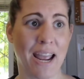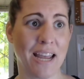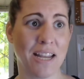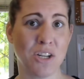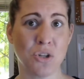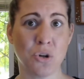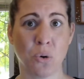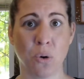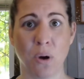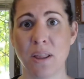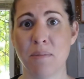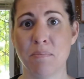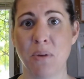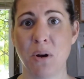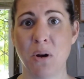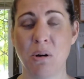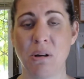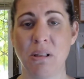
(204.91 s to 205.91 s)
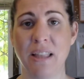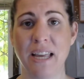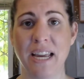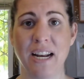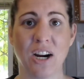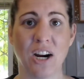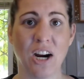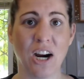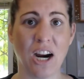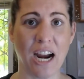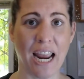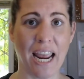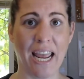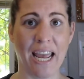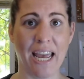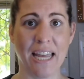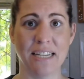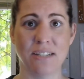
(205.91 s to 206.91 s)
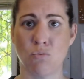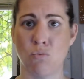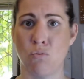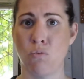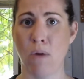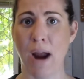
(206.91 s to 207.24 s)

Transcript: and toilet bowl cleaner and